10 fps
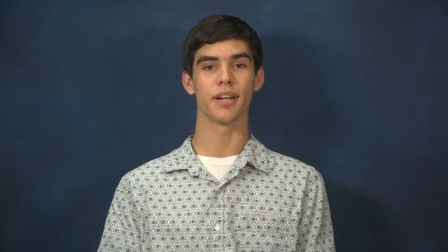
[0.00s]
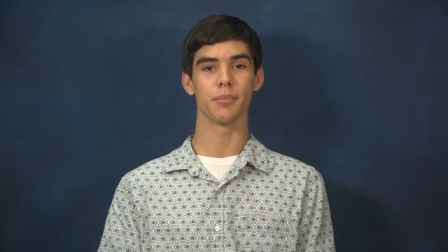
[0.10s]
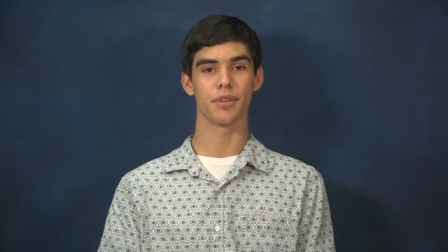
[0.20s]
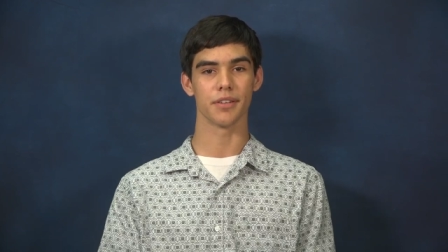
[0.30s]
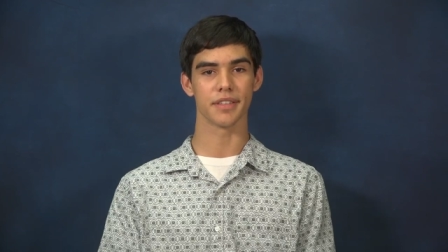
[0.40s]
in
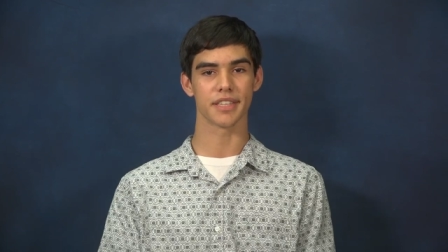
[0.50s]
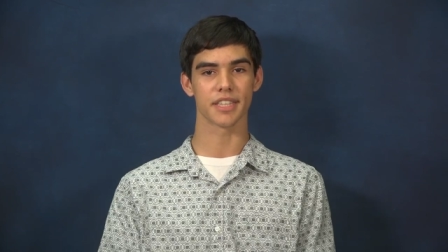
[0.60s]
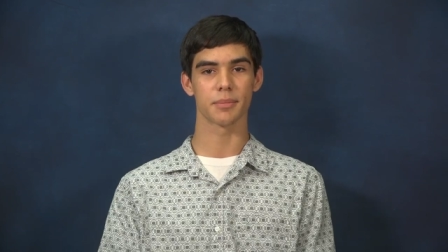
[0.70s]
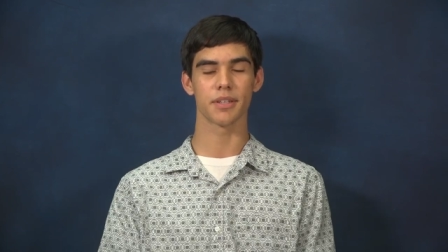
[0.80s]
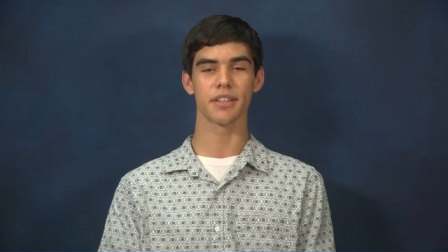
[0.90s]
previous
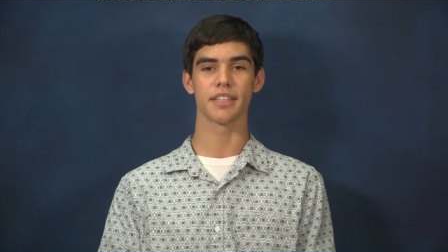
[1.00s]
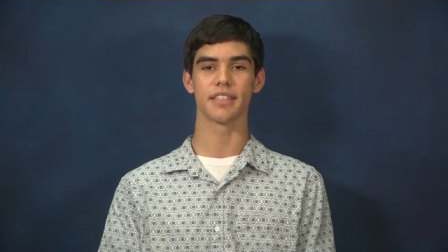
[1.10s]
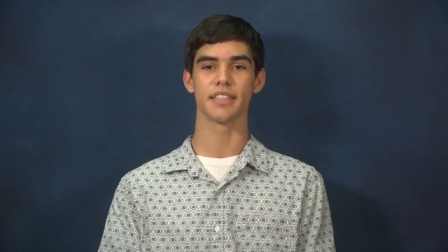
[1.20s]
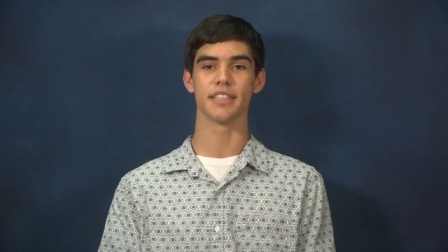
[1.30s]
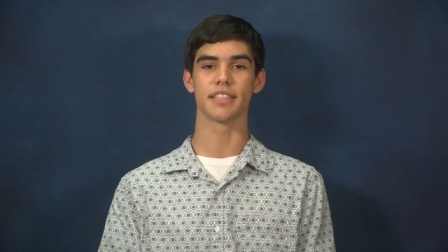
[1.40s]

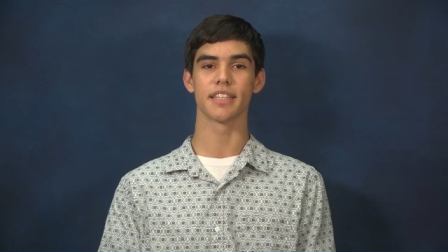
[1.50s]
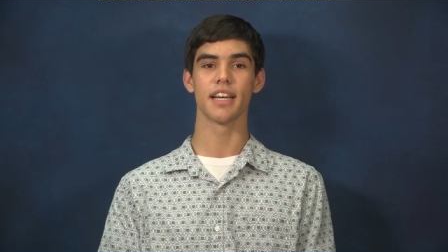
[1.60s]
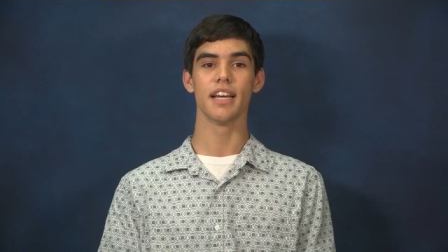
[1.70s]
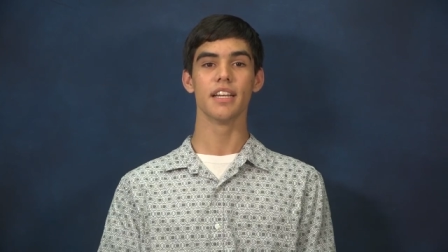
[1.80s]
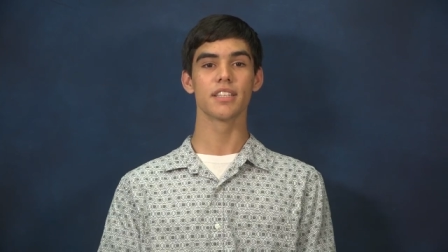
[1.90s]
experiences.
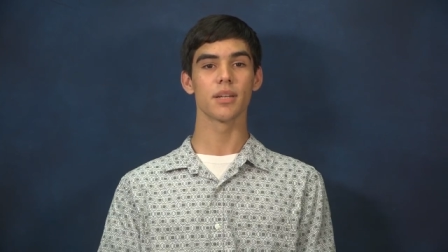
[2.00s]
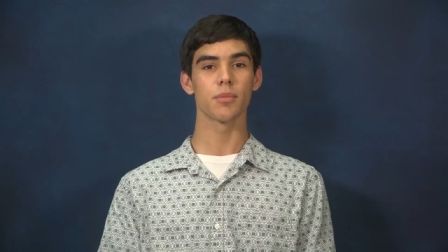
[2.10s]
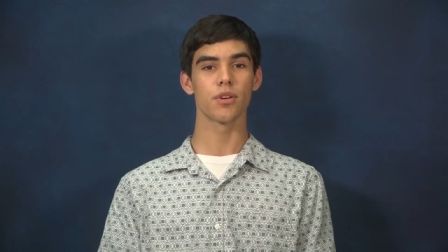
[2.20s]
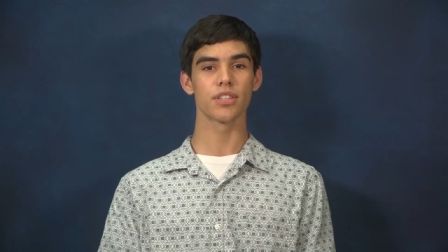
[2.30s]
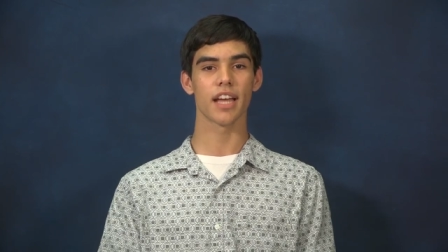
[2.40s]
Some
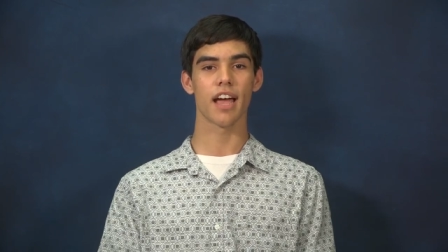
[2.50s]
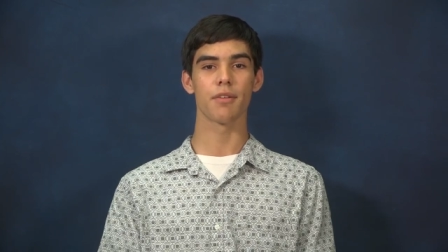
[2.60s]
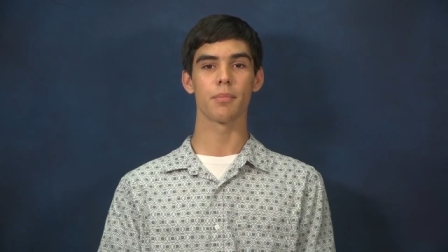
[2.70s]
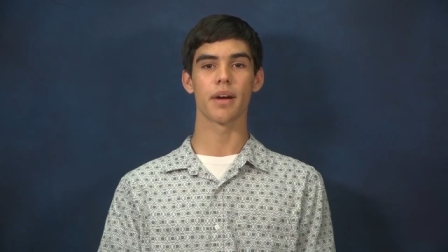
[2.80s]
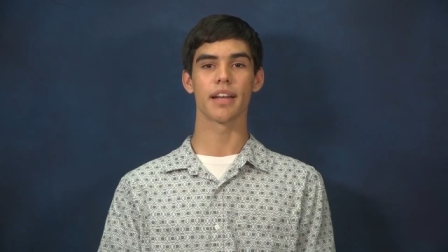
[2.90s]
goals I have
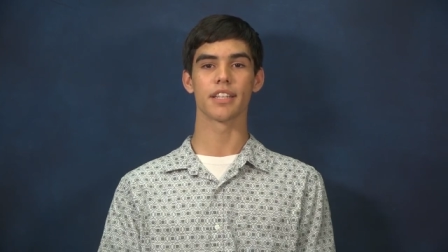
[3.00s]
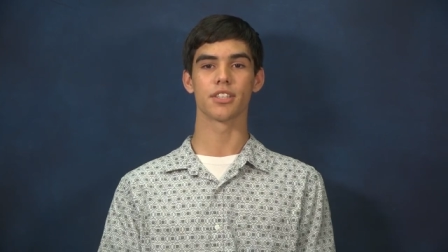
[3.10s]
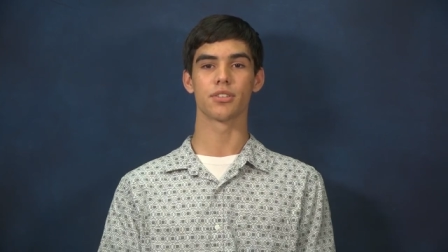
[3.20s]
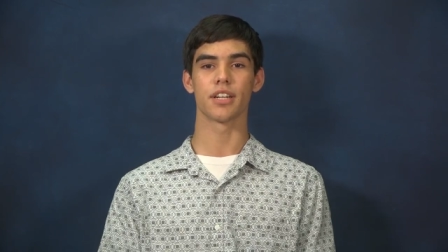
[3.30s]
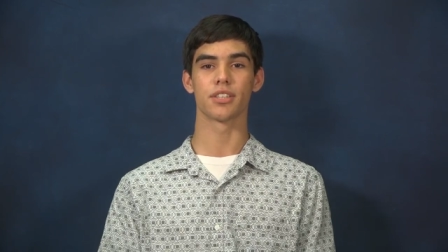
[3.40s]
in mind as a
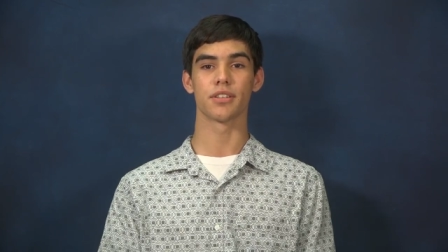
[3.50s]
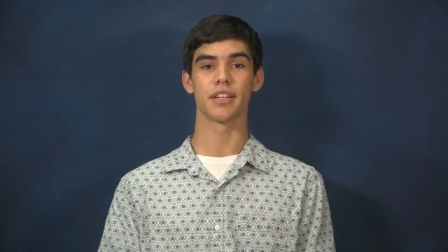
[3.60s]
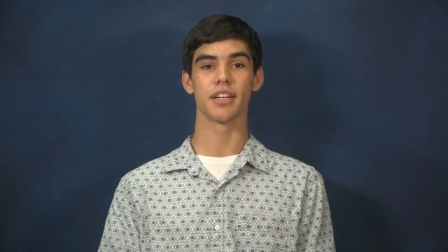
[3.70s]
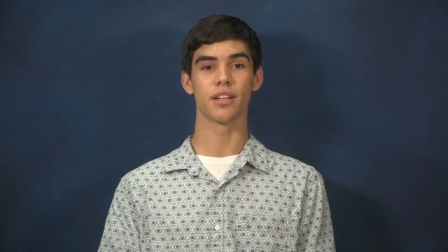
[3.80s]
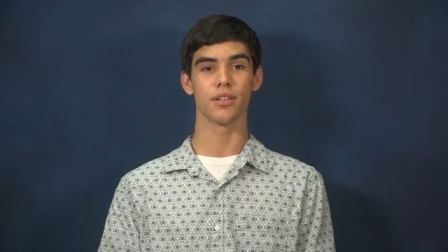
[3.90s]
treasurer
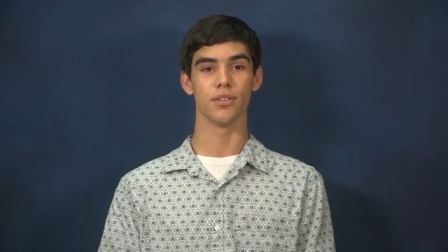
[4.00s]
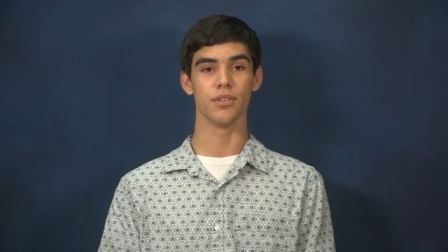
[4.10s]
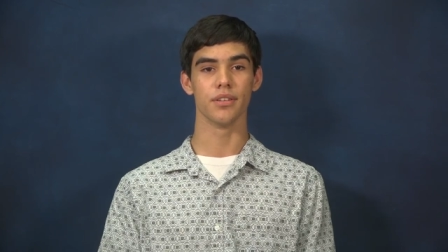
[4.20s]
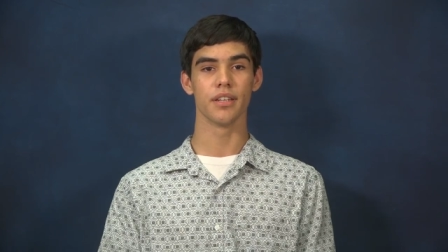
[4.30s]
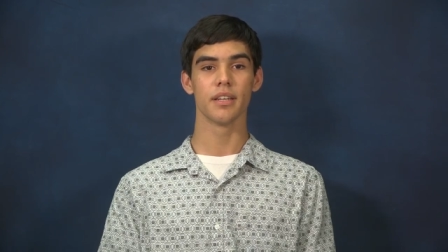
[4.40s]
include
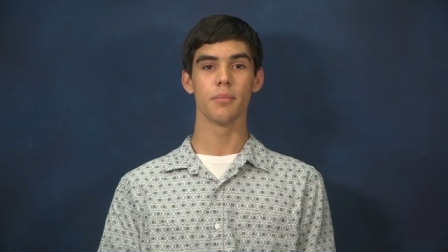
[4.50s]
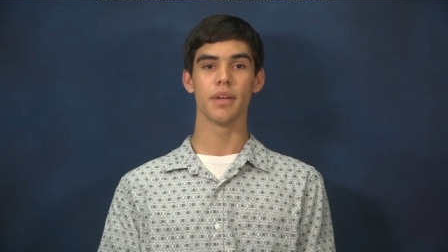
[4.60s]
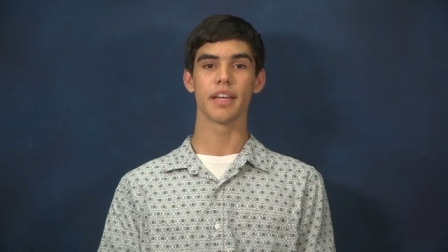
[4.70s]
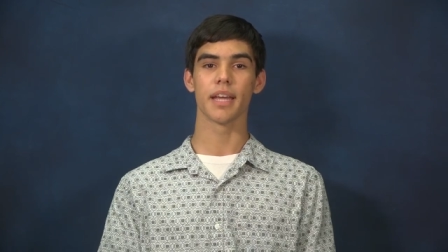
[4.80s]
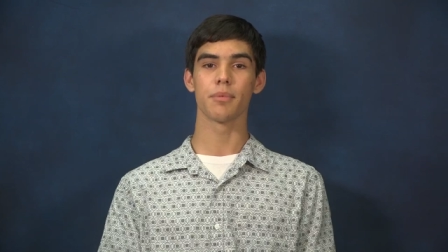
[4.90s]

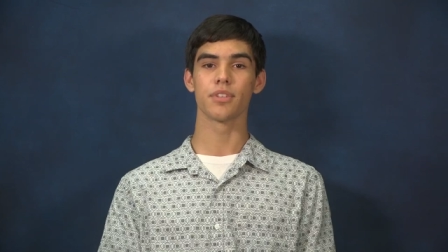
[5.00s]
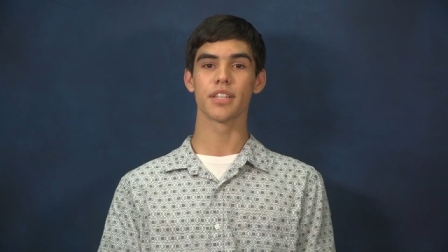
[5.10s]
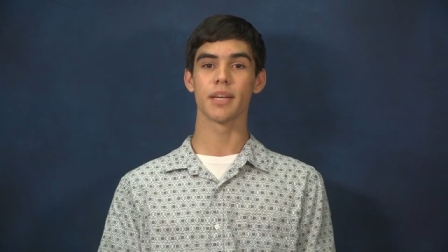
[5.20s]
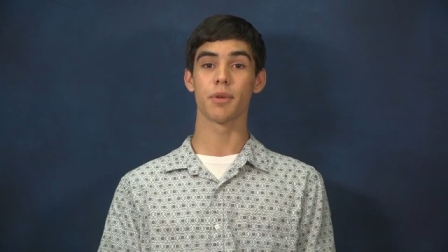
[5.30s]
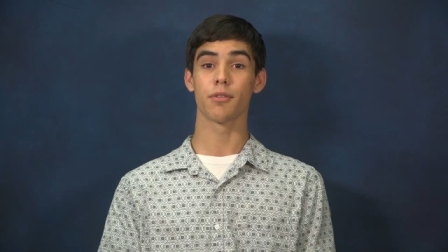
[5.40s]
being able to
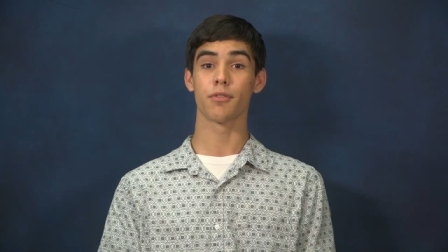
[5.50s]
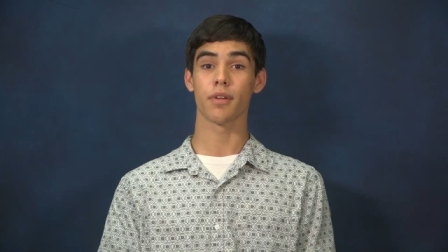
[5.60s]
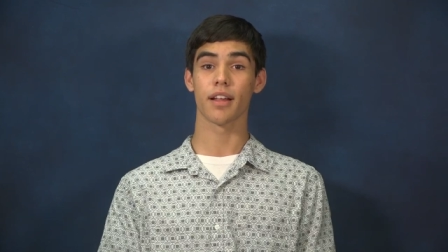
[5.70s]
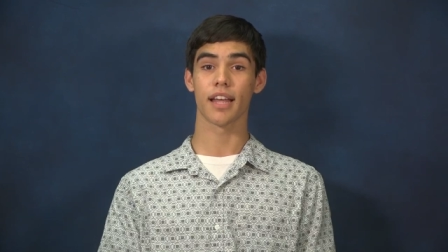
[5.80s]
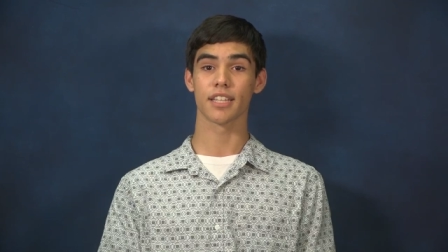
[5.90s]
keep our
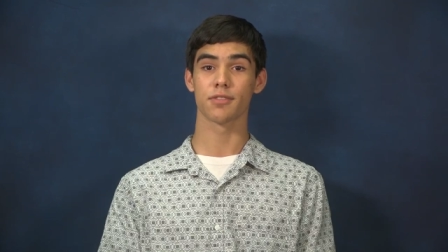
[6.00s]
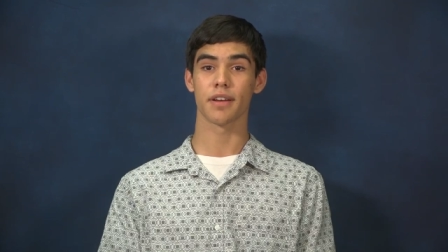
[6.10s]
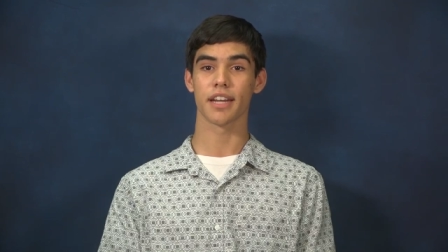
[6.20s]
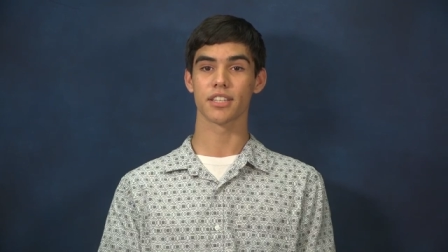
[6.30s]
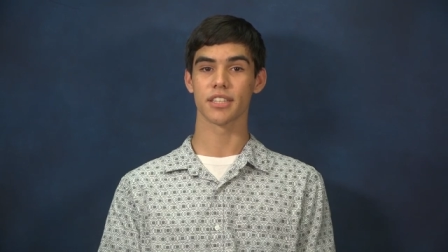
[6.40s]
class
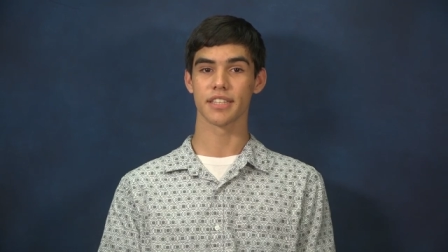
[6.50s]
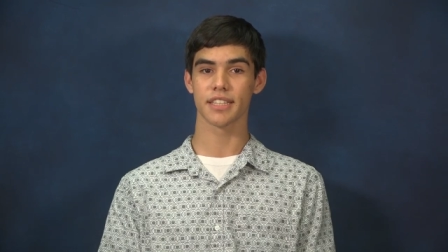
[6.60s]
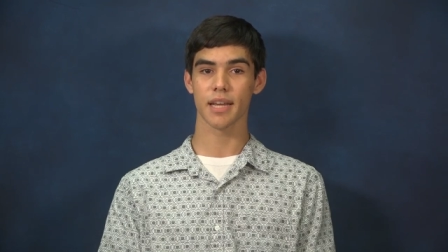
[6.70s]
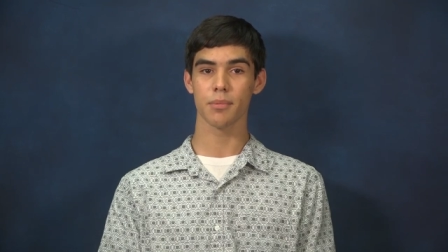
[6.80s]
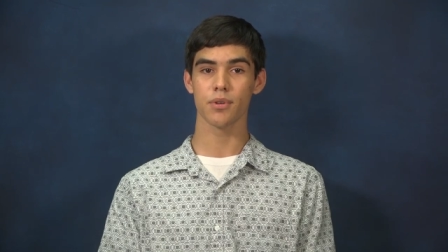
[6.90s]
financially
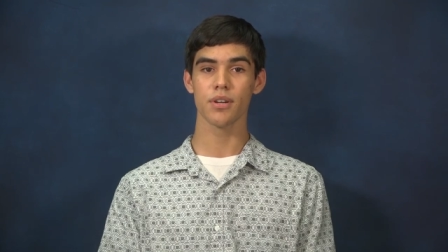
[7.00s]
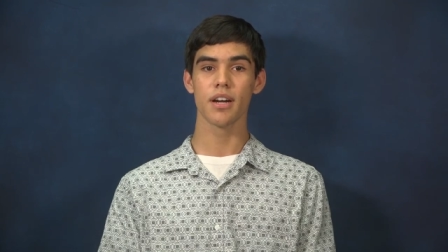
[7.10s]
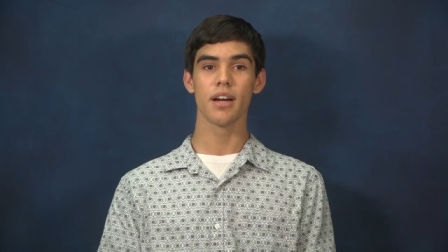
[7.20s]
stable,